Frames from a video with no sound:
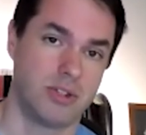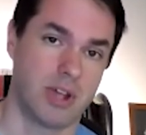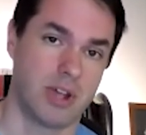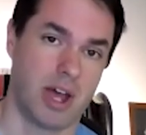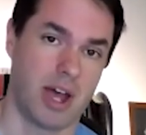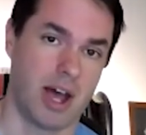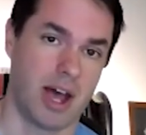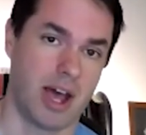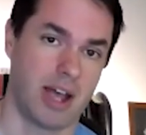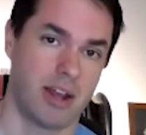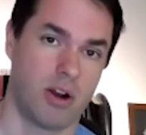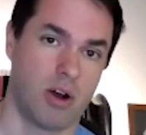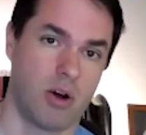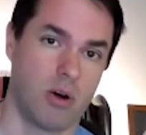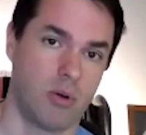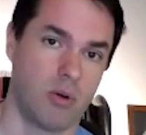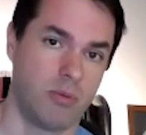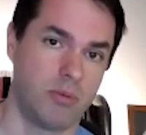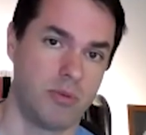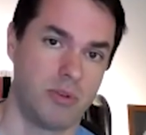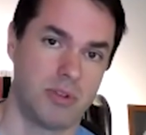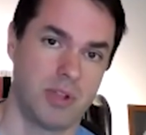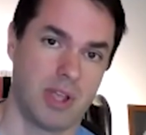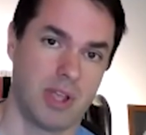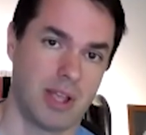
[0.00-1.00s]
I,
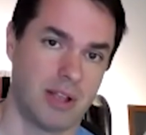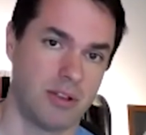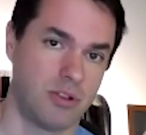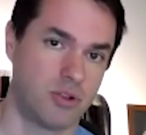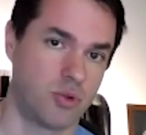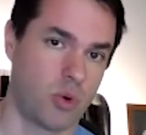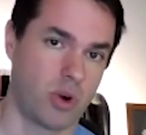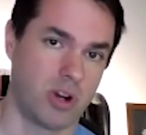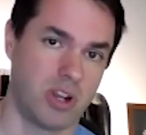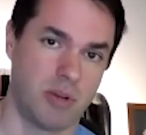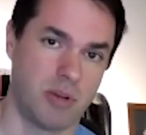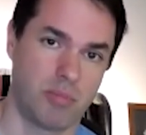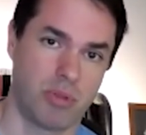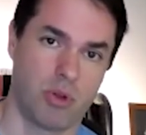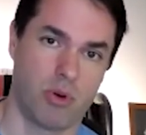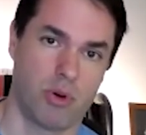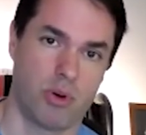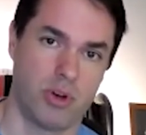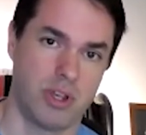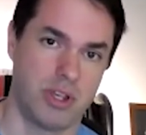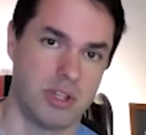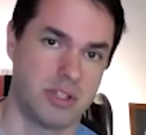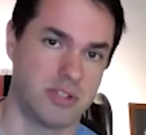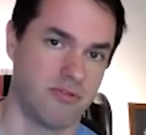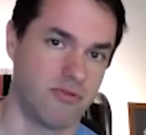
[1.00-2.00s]
know 20
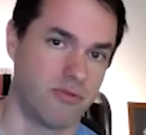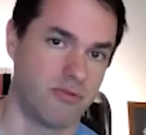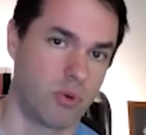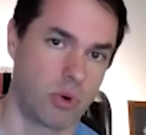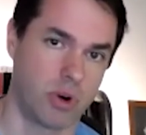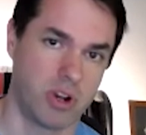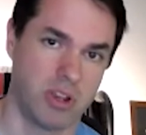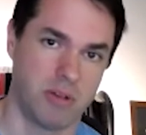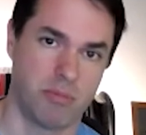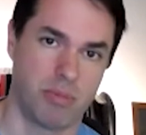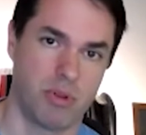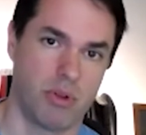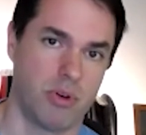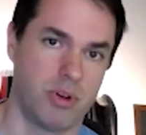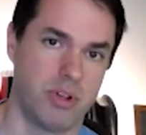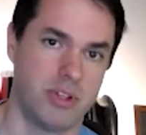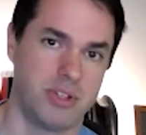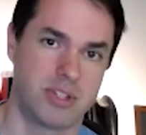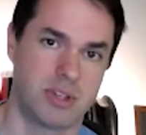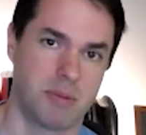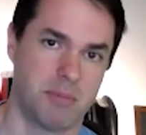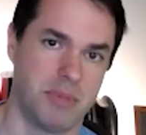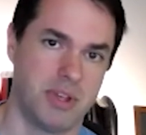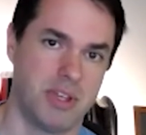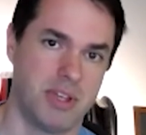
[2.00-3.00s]
employees and 40 employees
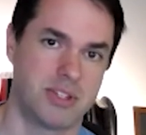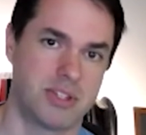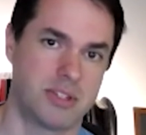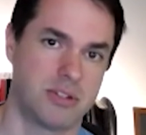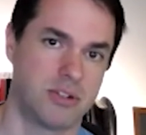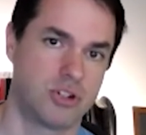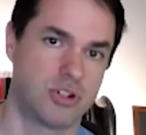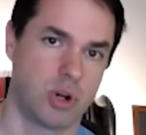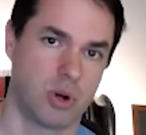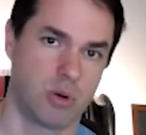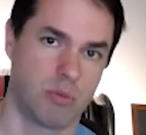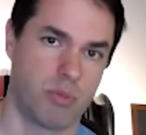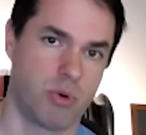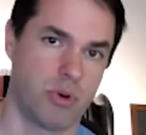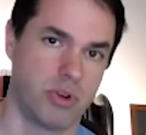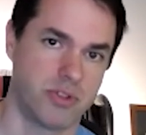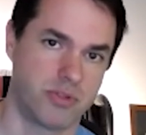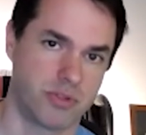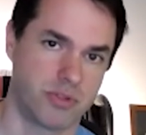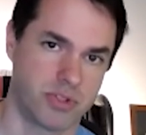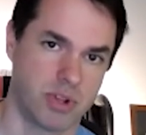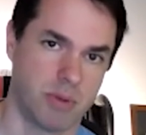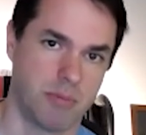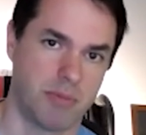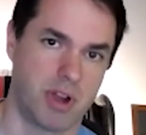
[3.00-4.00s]
can be choke points
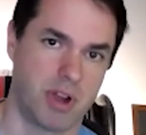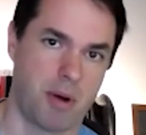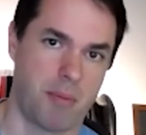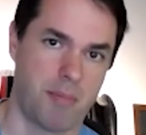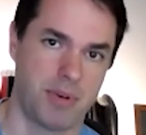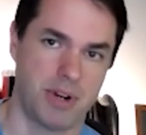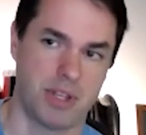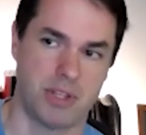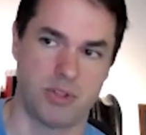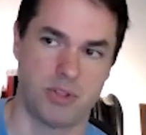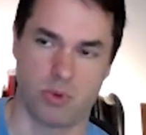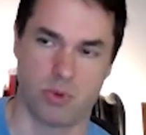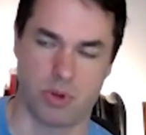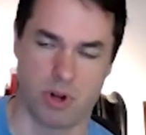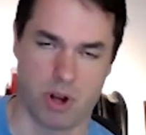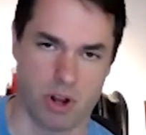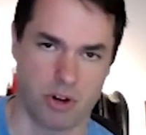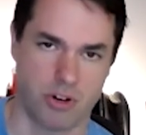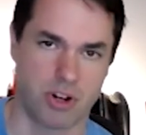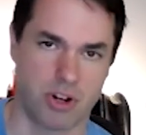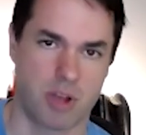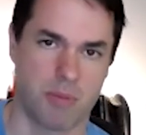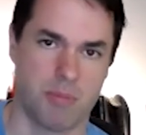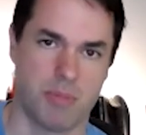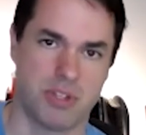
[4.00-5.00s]
for some companies,
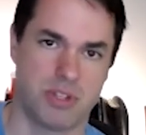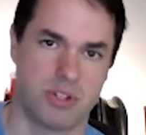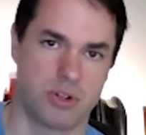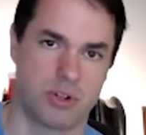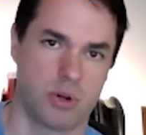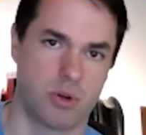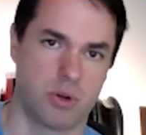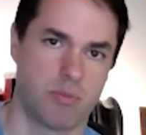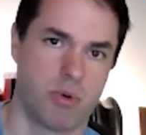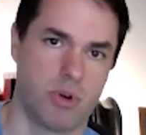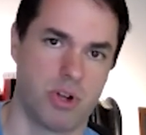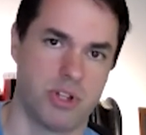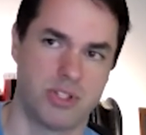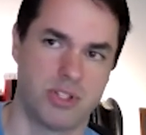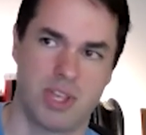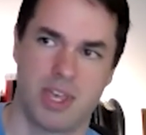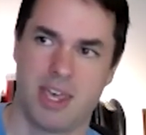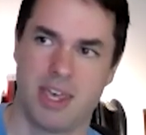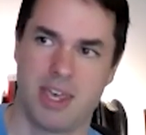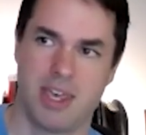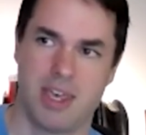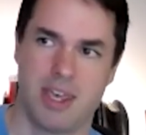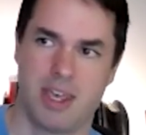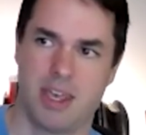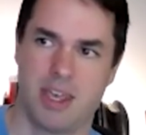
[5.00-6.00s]
100 can be choke points.
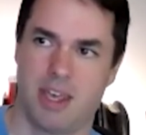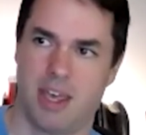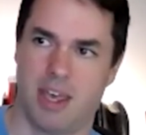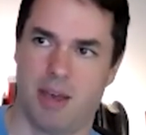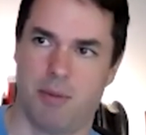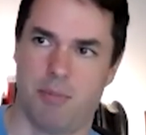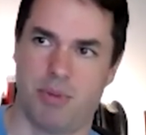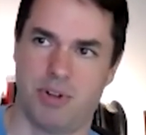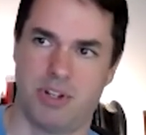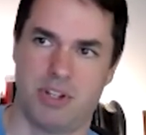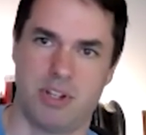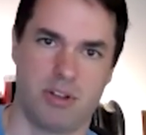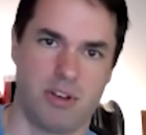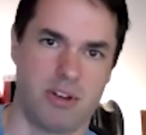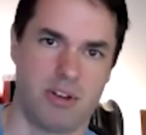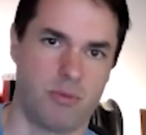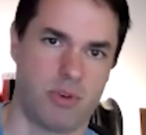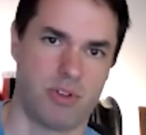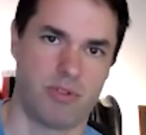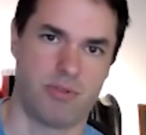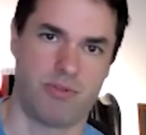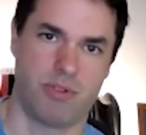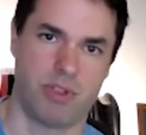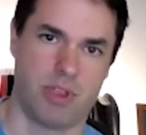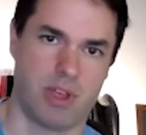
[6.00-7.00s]
But dealing
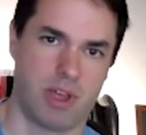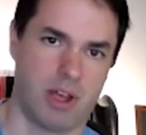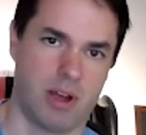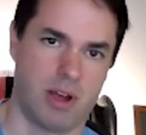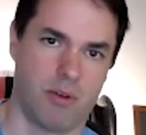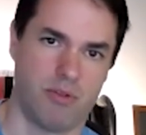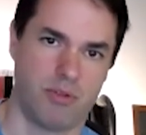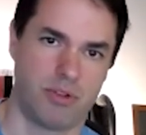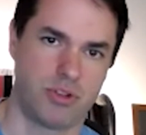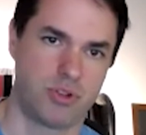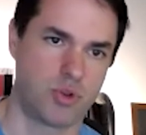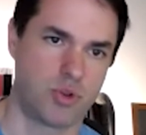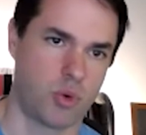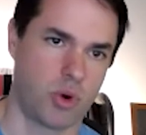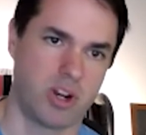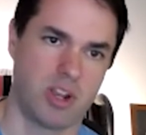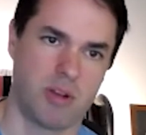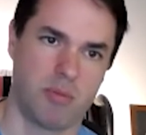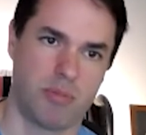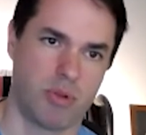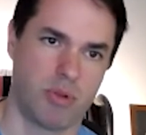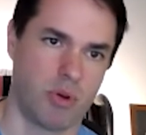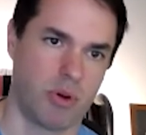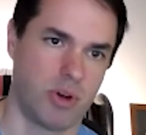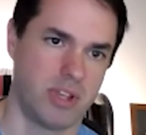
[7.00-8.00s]
with uh, 20
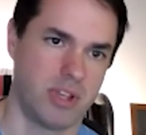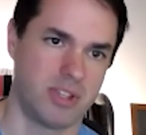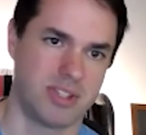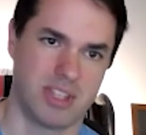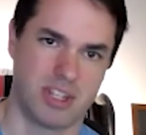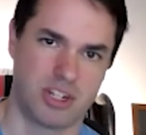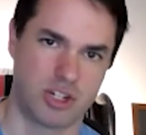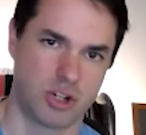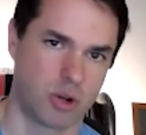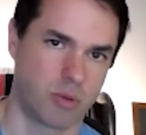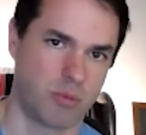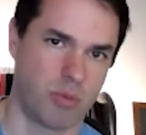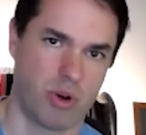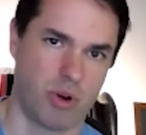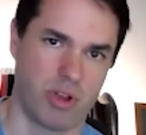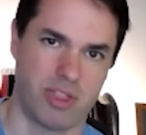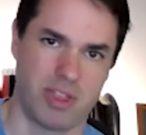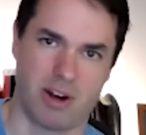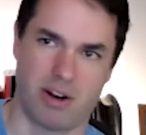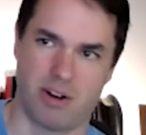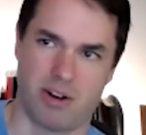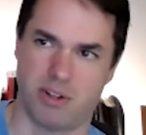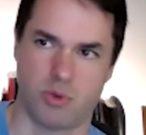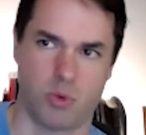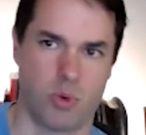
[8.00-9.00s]
employees and the choke point
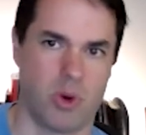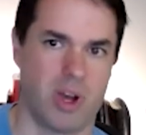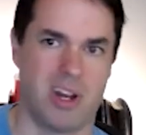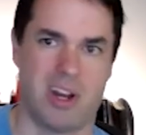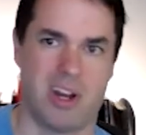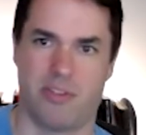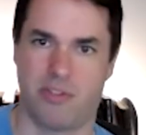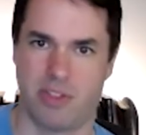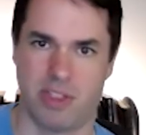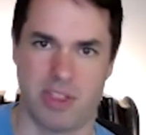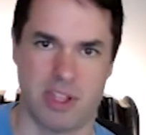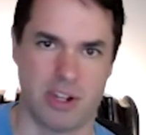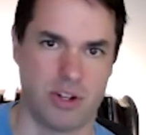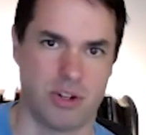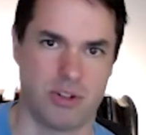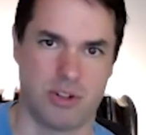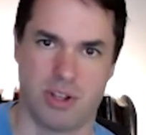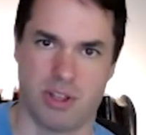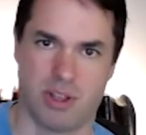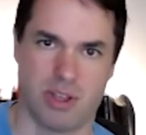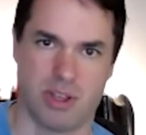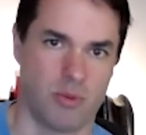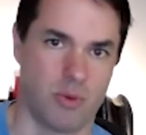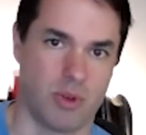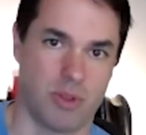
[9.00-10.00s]
there is way different than
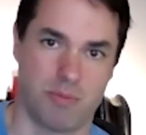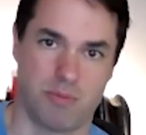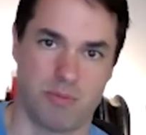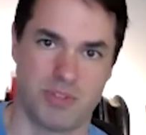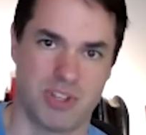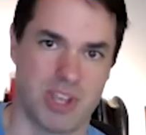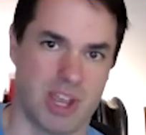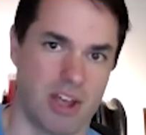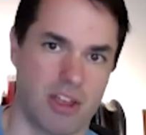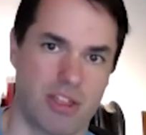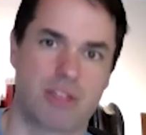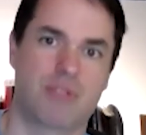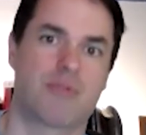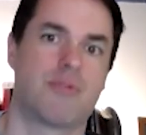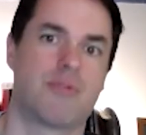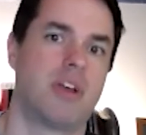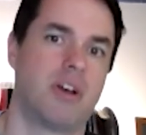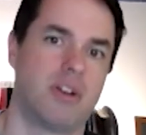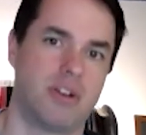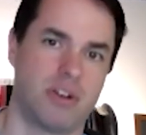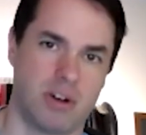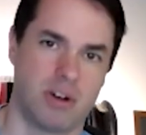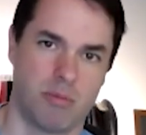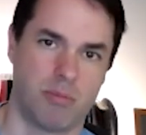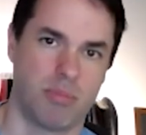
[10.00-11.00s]
dealing with, say, a
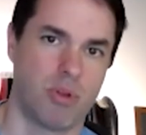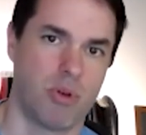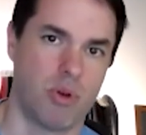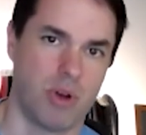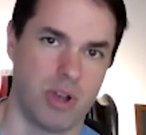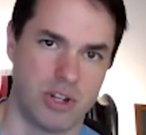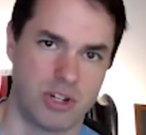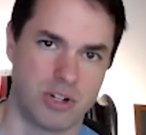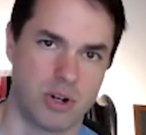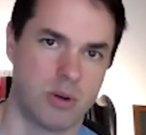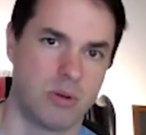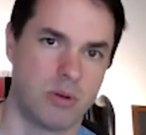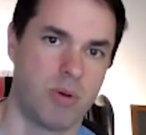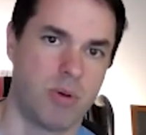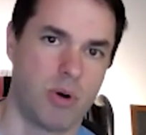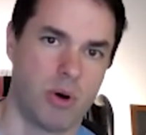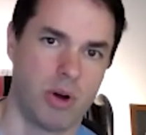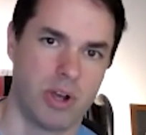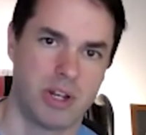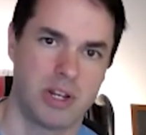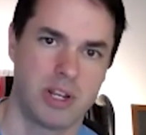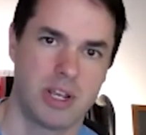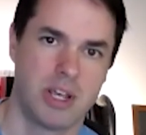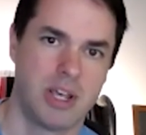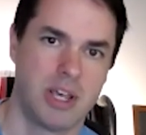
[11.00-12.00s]
300 employee choke
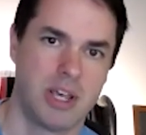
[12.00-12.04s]
point.